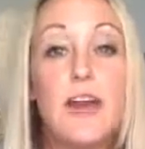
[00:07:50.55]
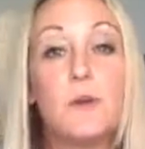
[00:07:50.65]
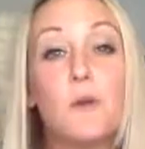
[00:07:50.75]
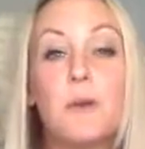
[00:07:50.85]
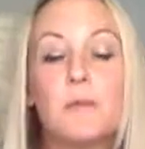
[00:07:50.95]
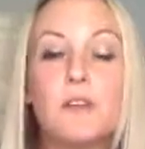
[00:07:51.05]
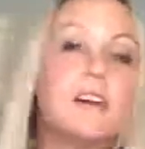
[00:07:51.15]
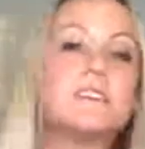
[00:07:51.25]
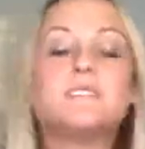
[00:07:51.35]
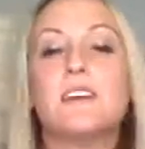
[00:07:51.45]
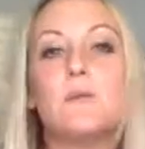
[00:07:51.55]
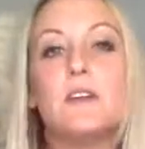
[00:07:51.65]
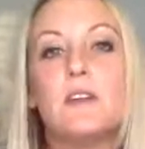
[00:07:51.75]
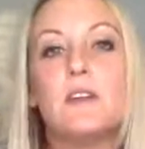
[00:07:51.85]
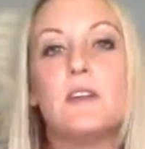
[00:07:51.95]
I don't remember the last time
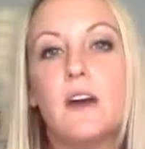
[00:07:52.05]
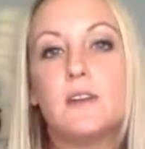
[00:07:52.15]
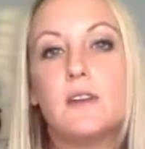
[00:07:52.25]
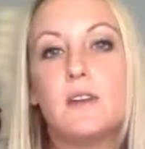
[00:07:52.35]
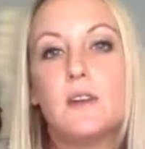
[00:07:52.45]
we did that.